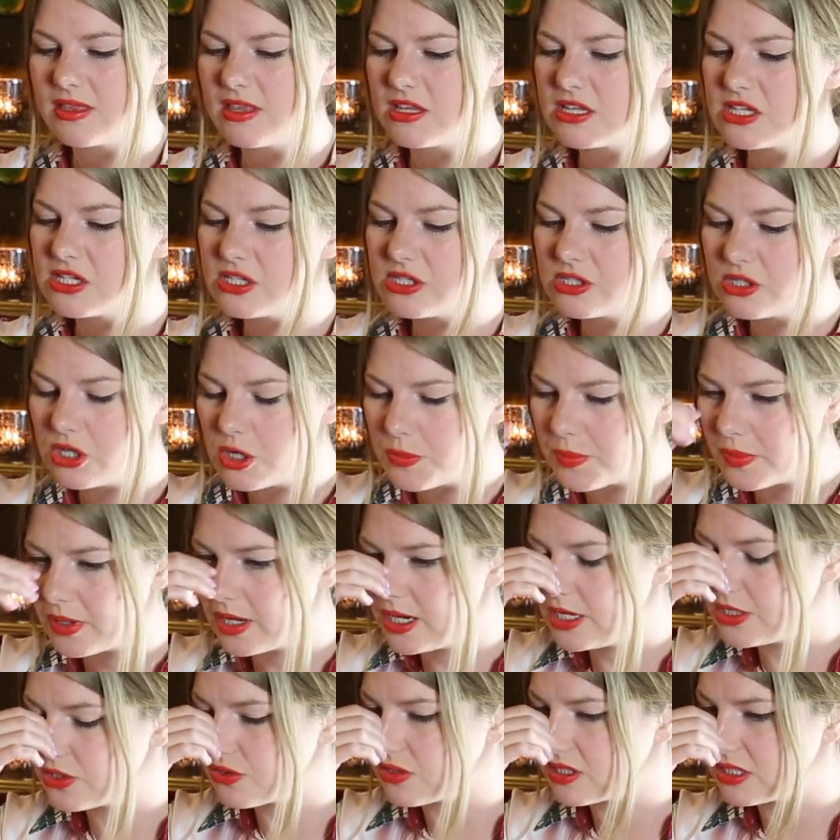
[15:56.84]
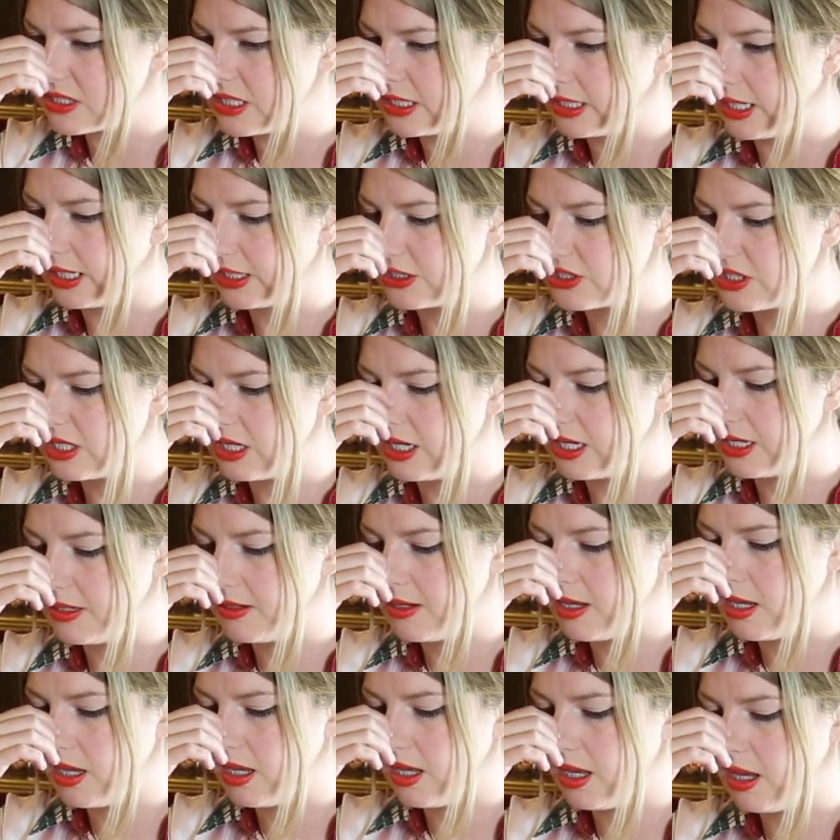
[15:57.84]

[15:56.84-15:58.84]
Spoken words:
this is super interesting, actually,